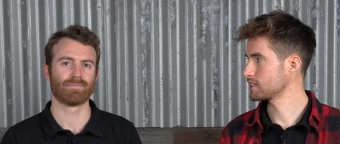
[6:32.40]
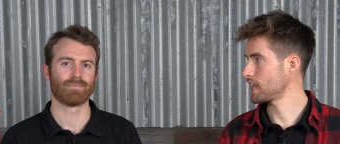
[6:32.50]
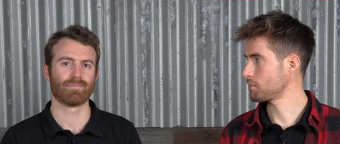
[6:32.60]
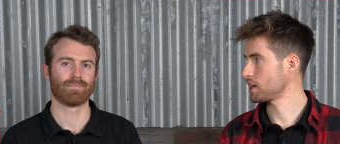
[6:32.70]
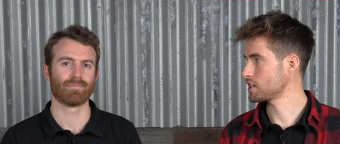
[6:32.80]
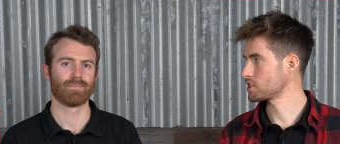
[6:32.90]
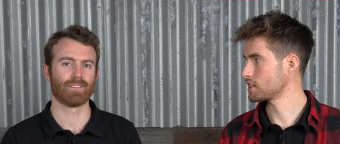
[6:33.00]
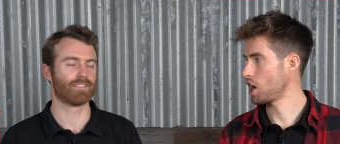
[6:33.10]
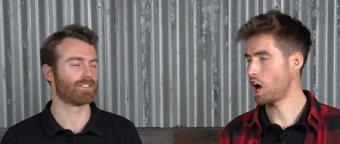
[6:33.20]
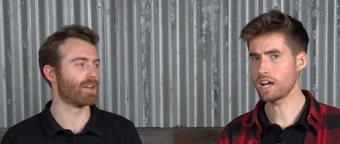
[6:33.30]

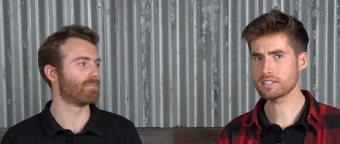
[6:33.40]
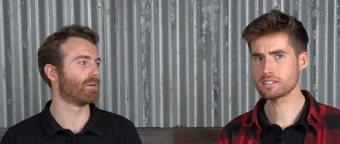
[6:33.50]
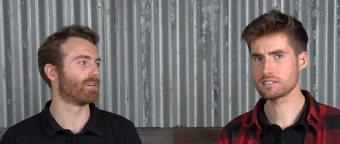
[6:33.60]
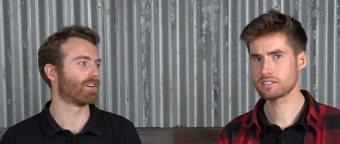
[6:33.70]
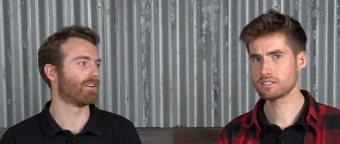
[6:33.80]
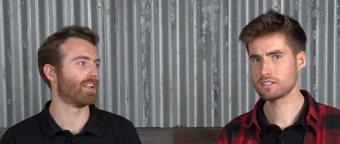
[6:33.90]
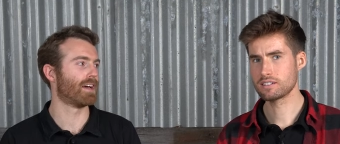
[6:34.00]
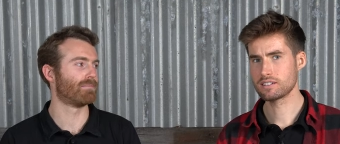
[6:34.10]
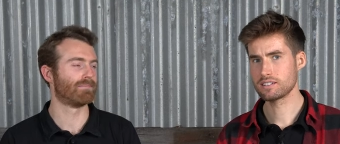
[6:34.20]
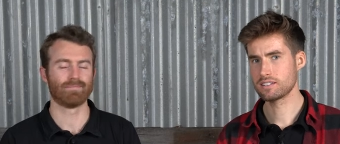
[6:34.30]
Speaker 1: collaboration. The Hot.
Speaker 2: skateboard
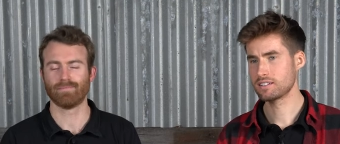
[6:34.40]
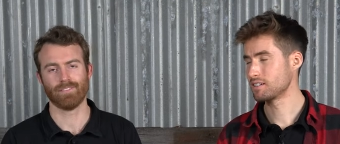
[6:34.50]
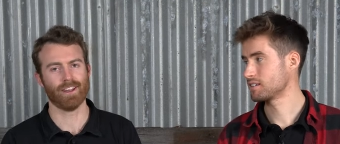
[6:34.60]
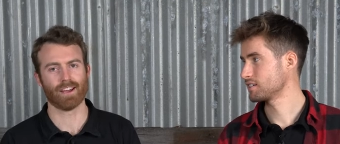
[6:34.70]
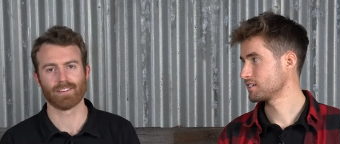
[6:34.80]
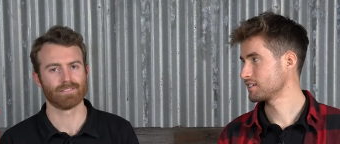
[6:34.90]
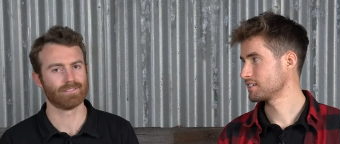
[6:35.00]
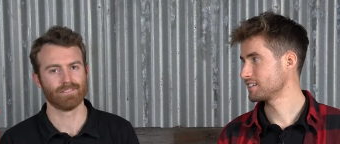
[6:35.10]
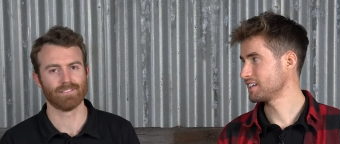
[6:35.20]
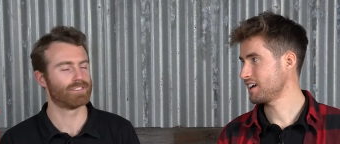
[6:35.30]
collab, nah.
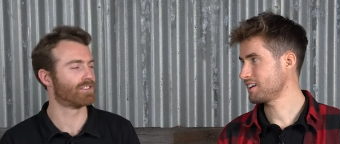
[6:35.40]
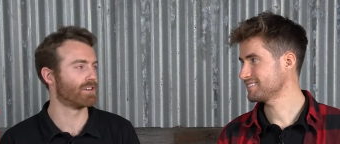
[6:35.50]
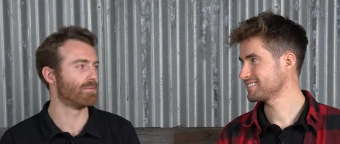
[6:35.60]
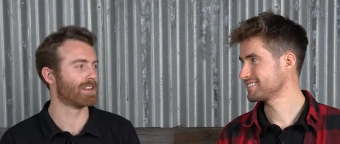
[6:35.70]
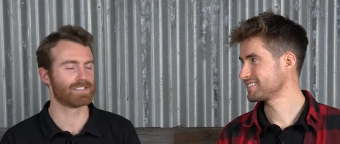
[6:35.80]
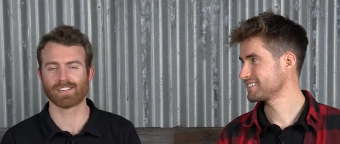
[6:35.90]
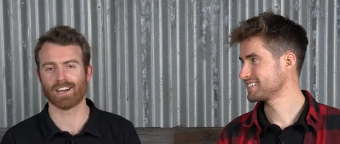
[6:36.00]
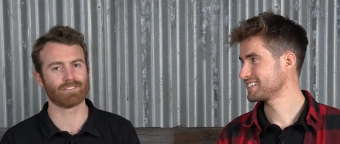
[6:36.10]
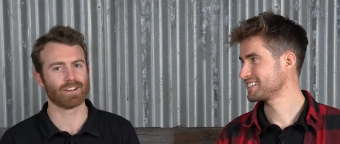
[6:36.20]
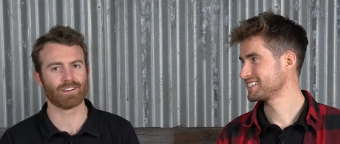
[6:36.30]
Nah. Too much
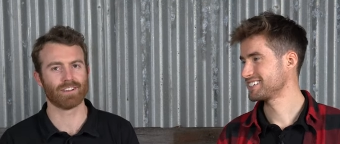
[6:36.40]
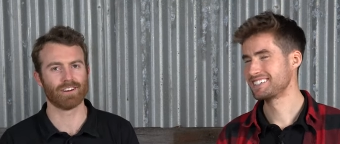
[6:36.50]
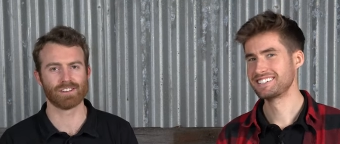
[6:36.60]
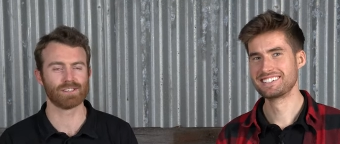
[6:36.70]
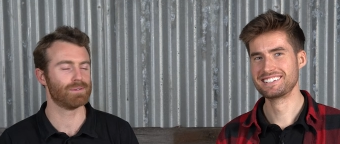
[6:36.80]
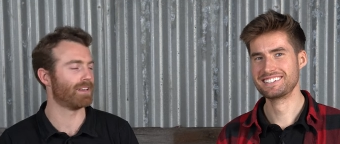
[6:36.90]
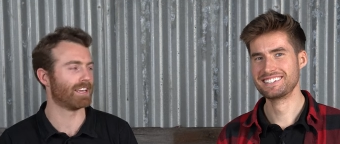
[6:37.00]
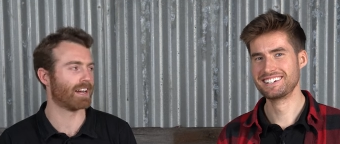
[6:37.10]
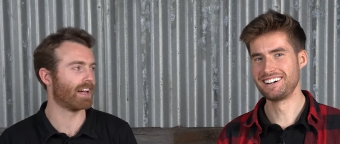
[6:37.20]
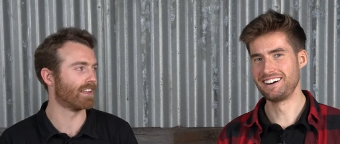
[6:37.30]
stuff going on, too many
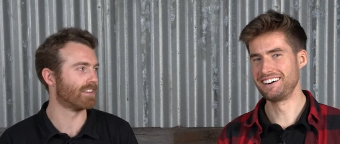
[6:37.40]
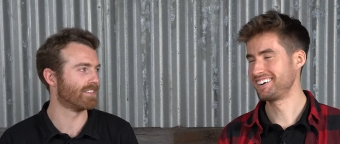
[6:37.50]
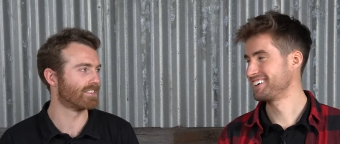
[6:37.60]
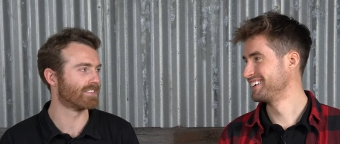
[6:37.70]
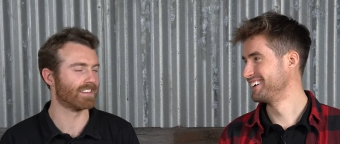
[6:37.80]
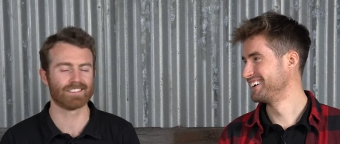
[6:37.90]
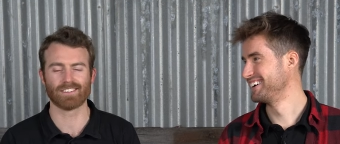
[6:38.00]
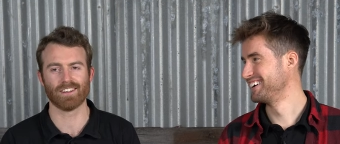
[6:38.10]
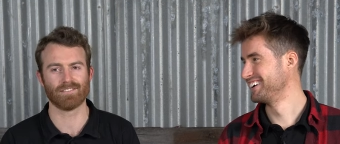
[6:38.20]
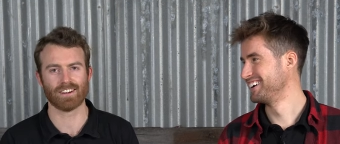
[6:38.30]
colors. Oh. It's
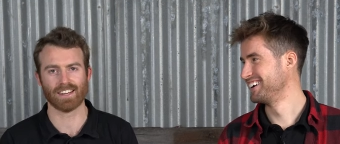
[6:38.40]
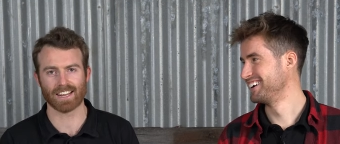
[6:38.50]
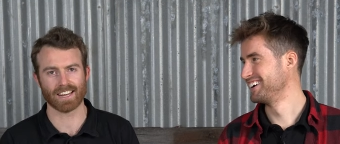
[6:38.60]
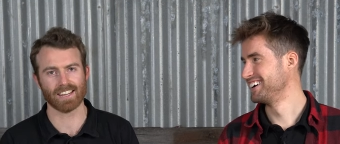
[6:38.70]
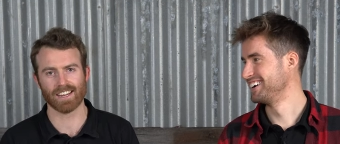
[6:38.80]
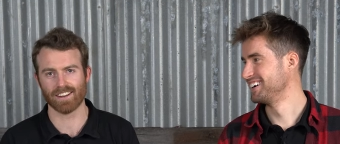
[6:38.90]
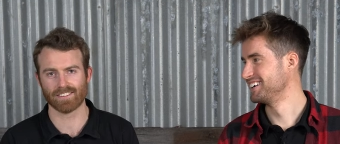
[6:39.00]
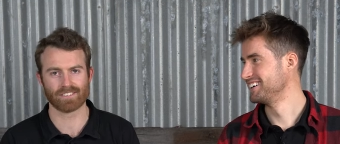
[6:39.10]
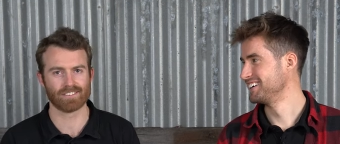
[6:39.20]
not very clean. It's